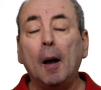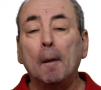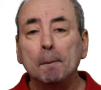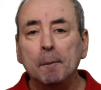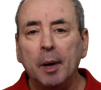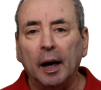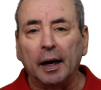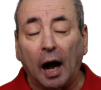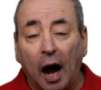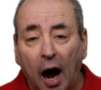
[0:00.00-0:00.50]

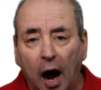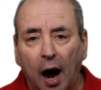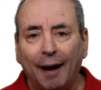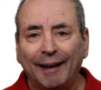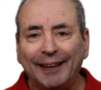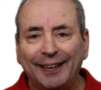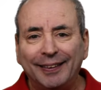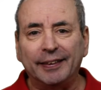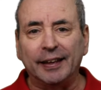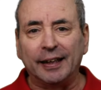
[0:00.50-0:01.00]
but
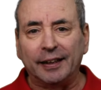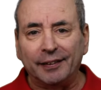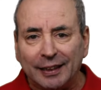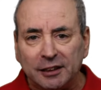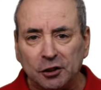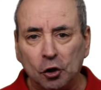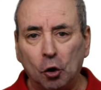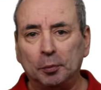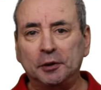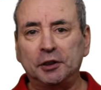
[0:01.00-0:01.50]
I think
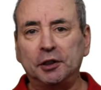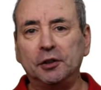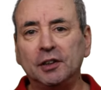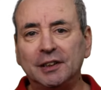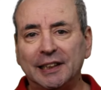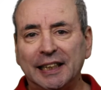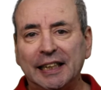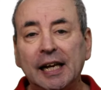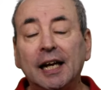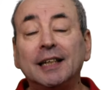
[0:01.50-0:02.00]
there's an
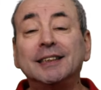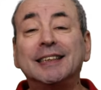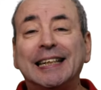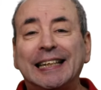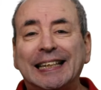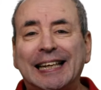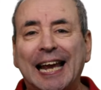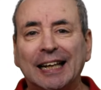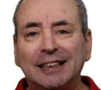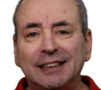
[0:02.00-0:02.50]
opportunity to
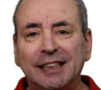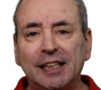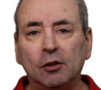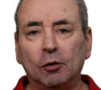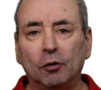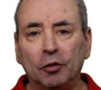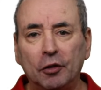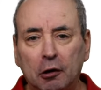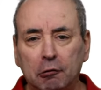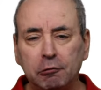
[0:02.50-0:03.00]
get in
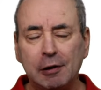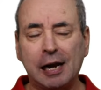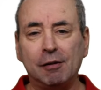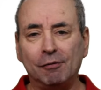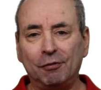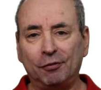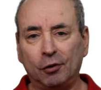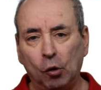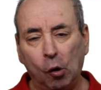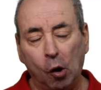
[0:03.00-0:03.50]
on the
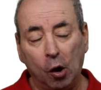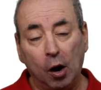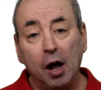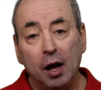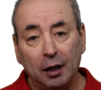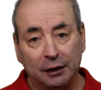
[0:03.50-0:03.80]
ground floor